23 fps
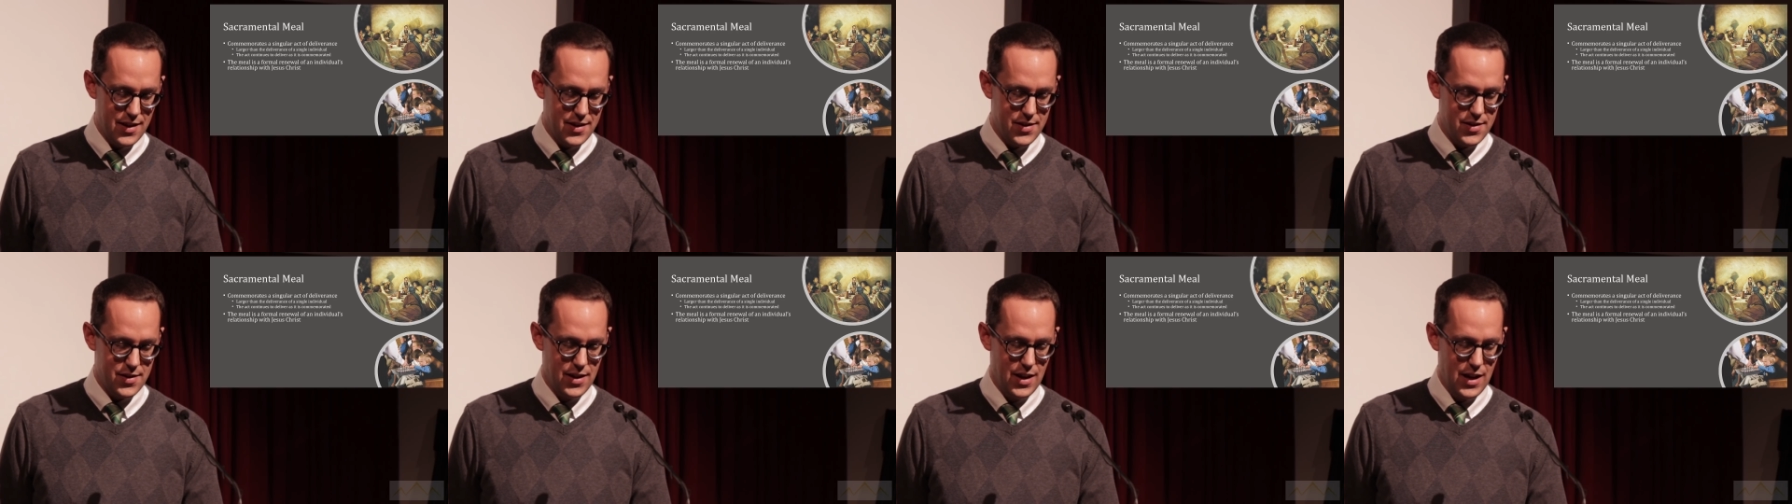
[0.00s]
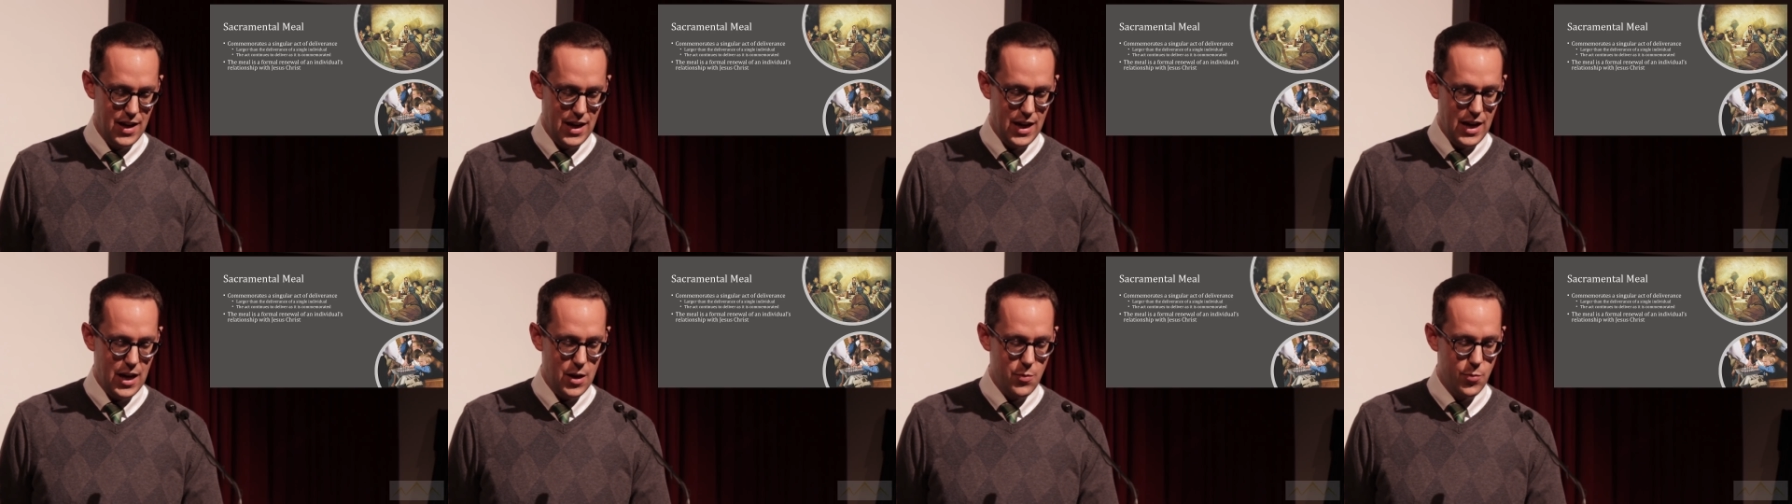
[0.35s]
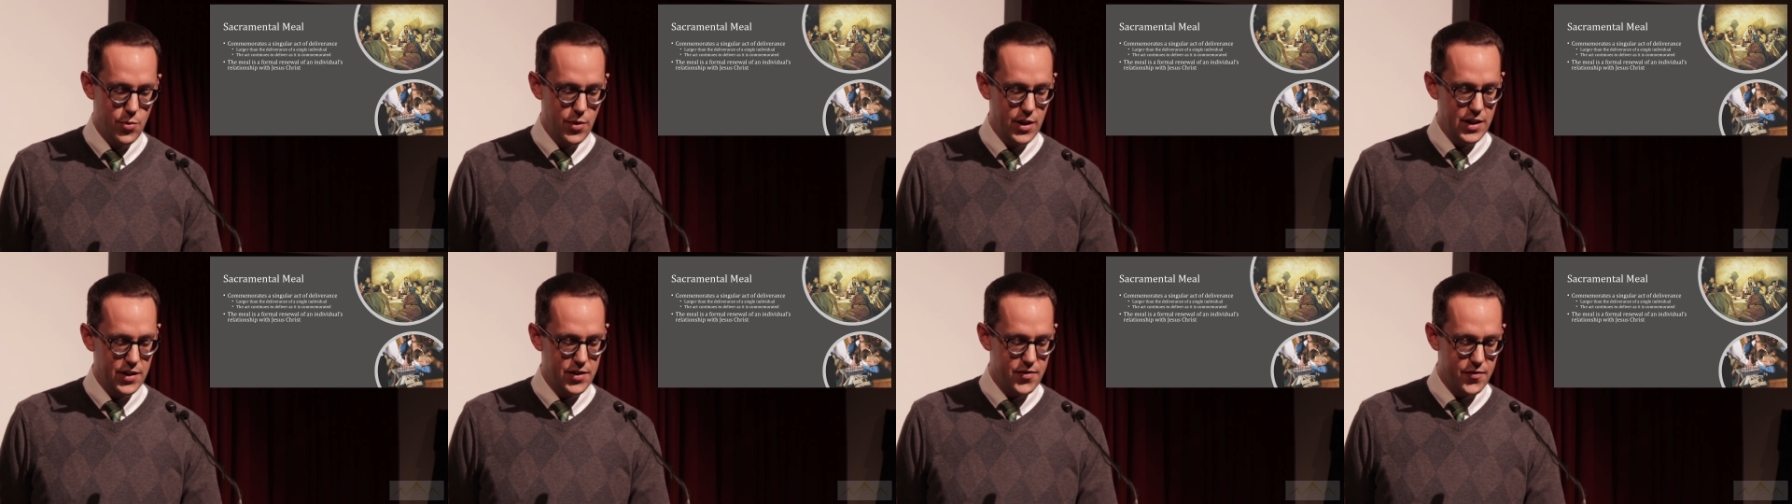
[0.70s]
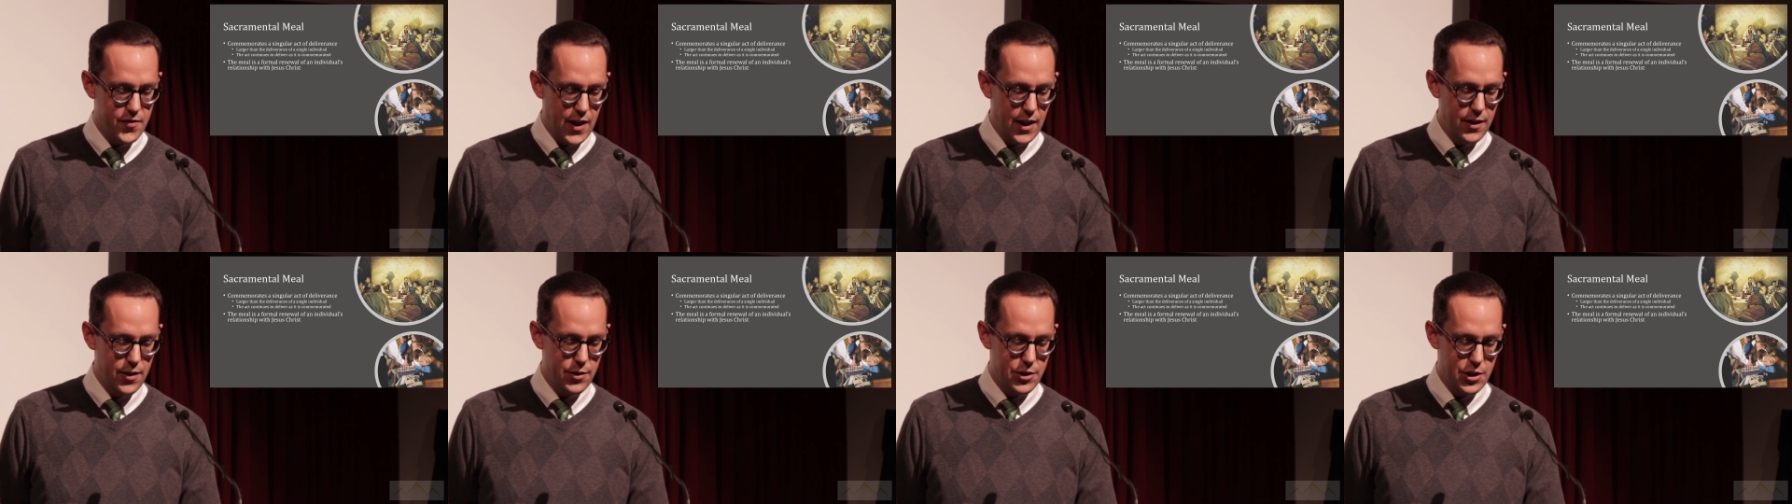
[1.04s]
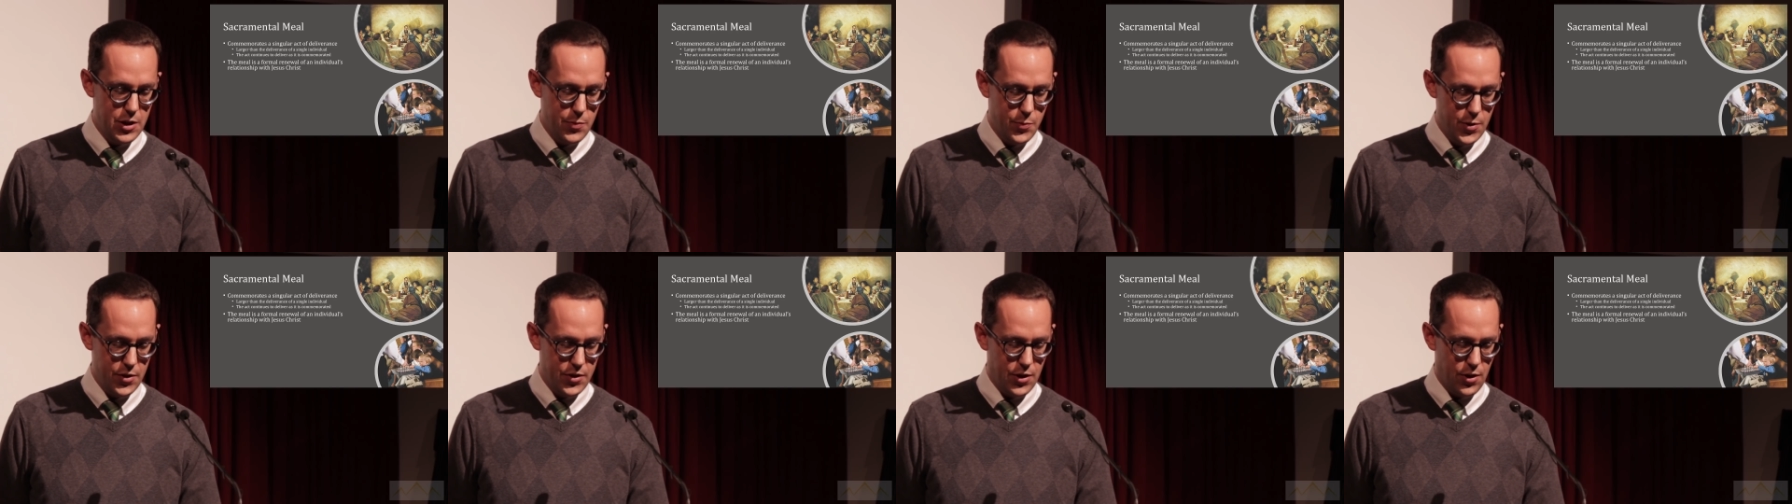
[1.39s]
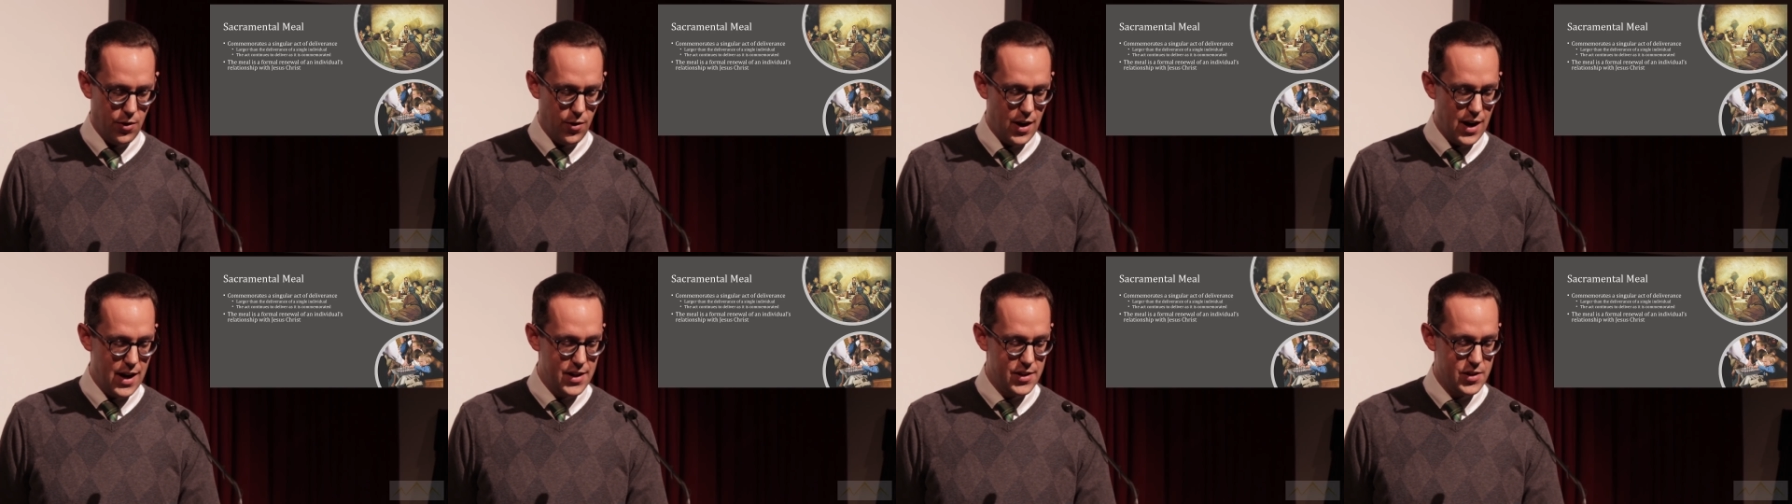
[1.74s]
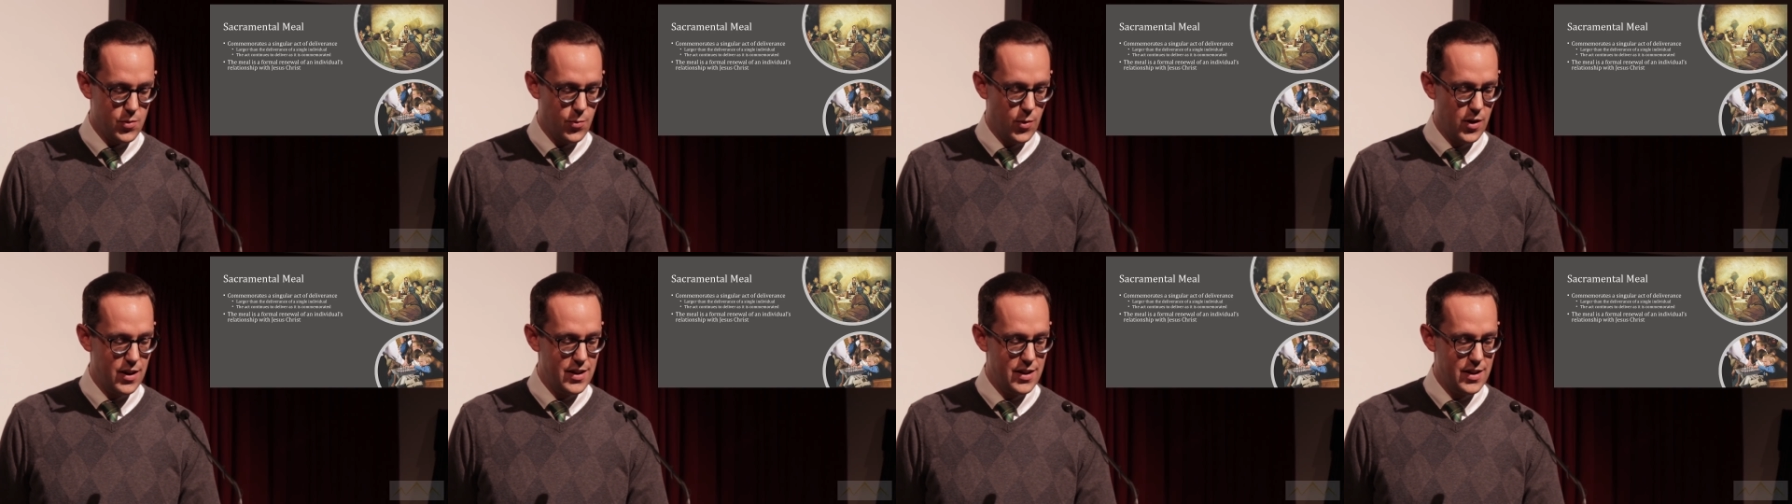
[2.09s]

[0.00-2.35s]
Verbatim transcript: us and brings fellowship with Christ,